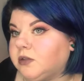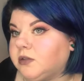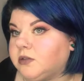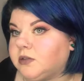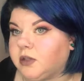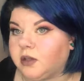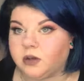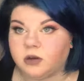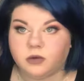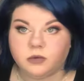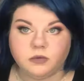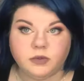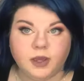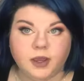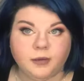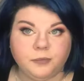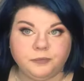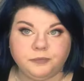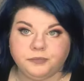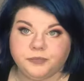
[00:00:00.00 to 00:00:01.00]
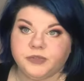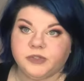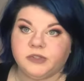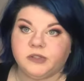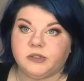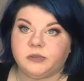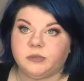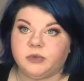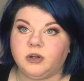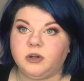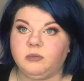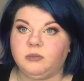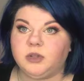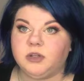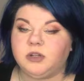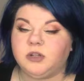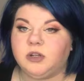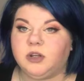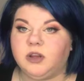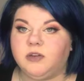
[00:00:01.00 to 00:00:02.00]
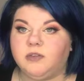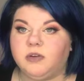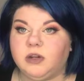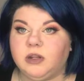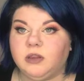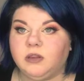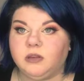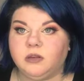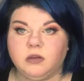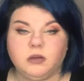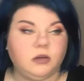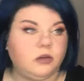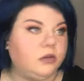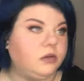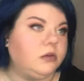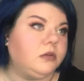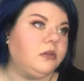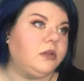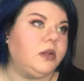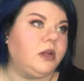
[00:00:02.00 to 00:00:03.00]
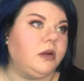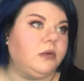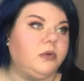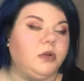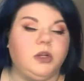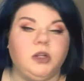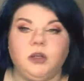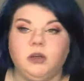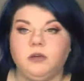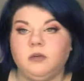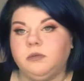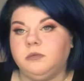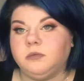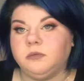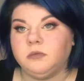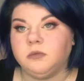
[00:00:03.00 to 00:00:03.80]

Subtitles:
So yeah, this is pretty much an everyday look that I would do